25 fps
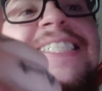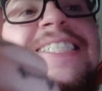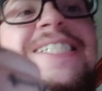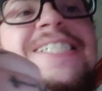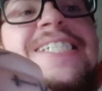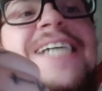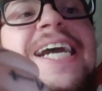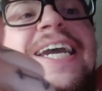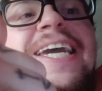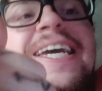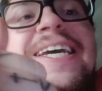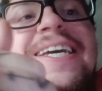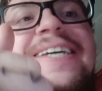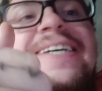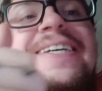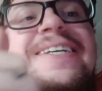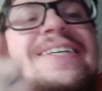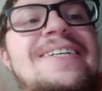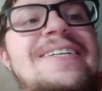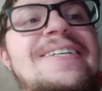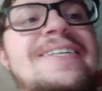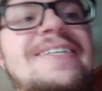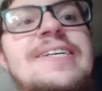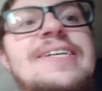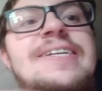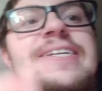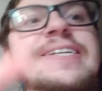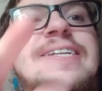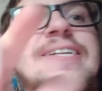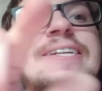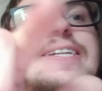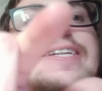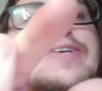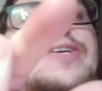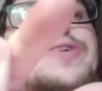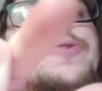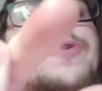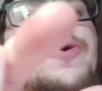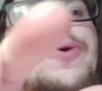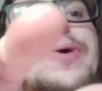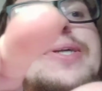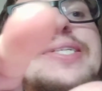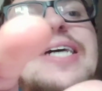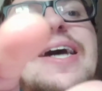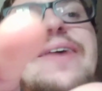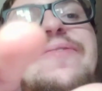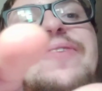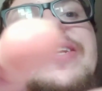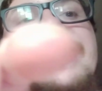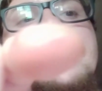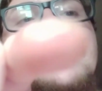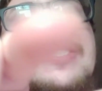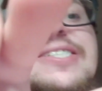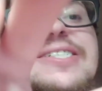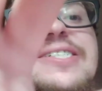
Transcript: Check it. You know what time it is.